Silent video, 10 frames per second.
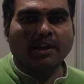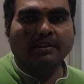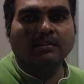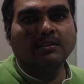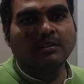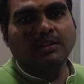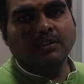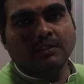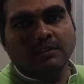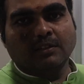Hi,
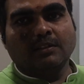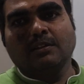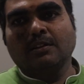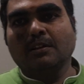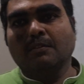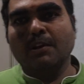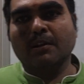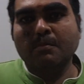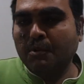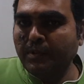
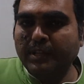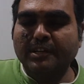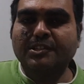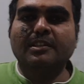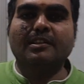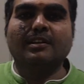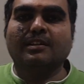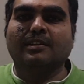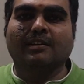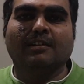welcome to Viday
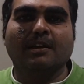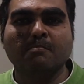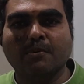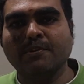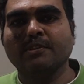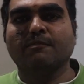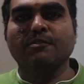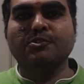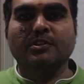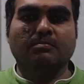Sketra, Empowering the
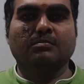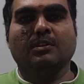Future.